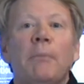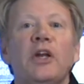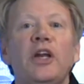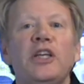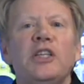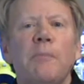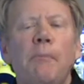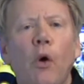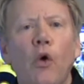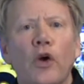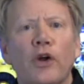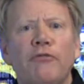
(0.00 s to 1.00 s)
but it is
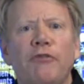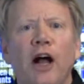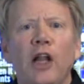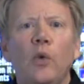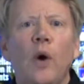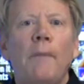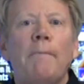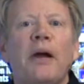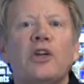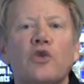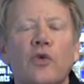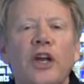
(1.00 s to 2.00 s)
important to follow up
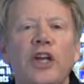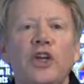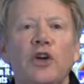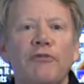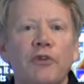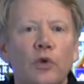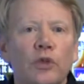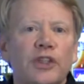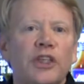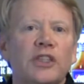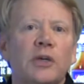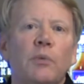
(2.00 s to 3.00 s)
by treating your fuel
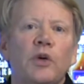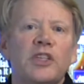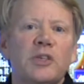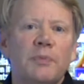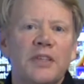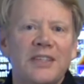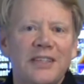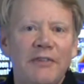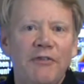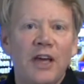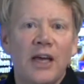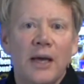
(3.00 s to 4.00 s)
system with
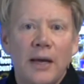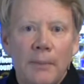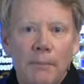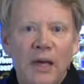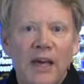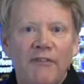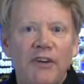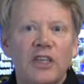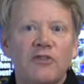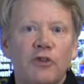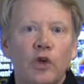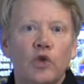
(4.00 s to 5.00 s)
specific
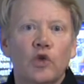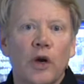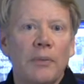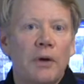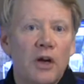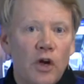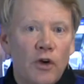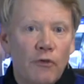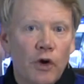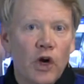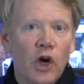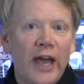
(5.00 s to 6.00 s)
PFS fuel treatment
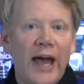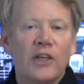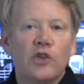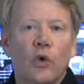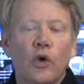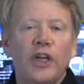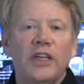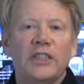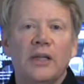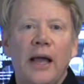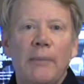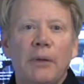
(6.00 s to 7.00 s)
for your gas or
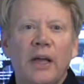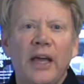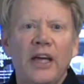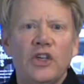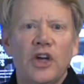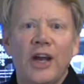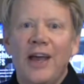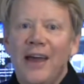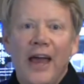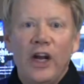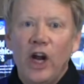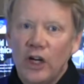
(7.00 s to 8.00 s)
diesel application,
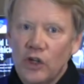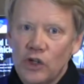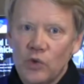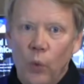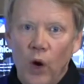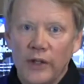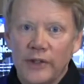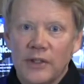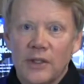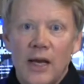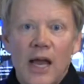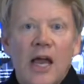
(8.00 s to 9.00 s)
and not just
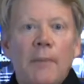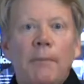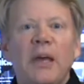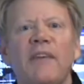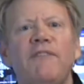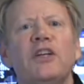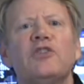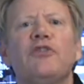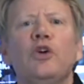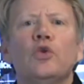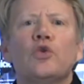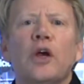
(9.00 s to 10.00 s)
once. PFS
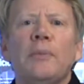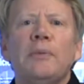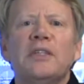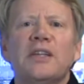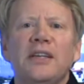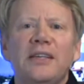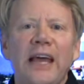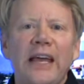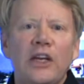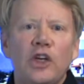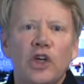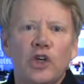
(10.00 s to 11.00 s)
fuel treatments
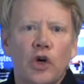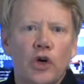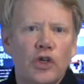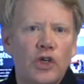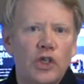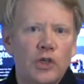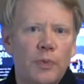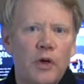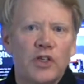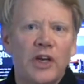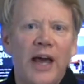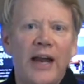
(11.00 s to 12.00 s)
contain a detergent
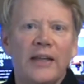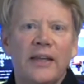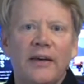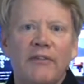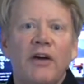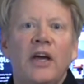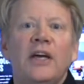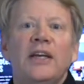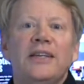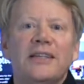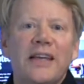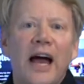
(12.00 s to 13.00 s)
dispersant additive
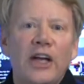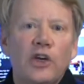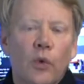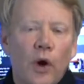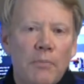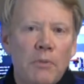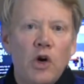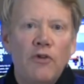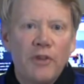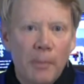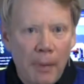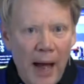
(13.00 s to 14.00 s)
designed to
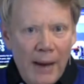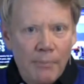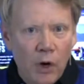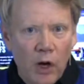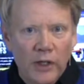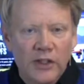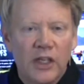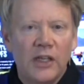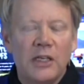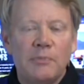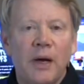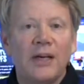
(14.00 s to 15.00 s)
remove the byproducts of
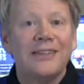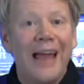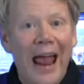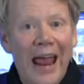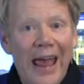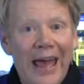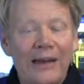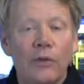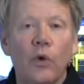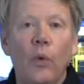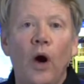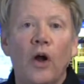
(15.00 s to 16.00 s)
these bugs and
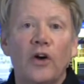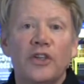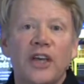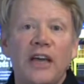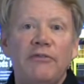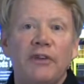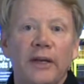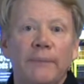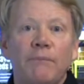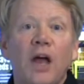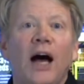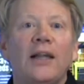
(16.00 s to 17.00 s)
the water safely,
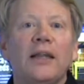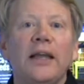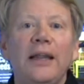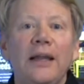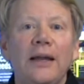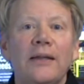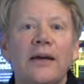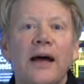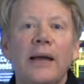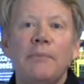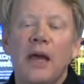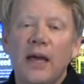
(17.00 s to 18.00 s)
a little at a
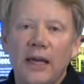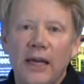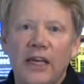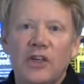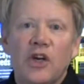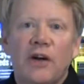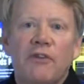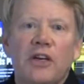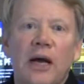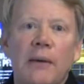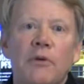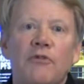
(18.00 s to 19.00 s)
time, each and every
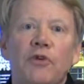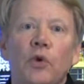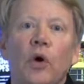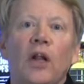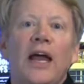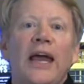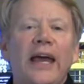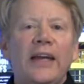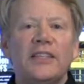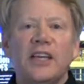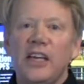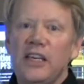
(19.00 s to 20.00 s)
time you fuel. And
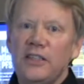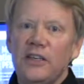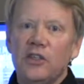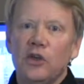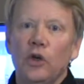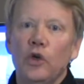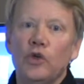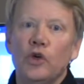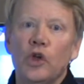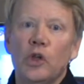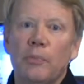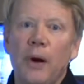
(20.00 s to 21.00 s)
it's an easy
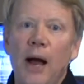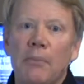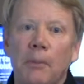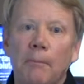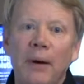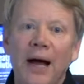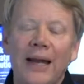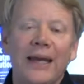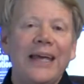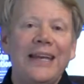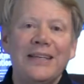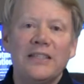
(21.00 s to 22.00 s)
solution to the problem, but
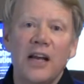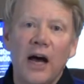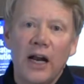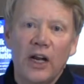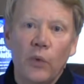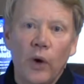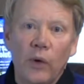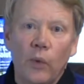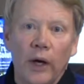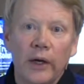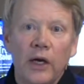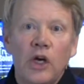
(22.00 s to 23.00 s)
it is not a quick
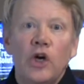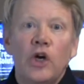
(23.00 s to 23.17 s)
one.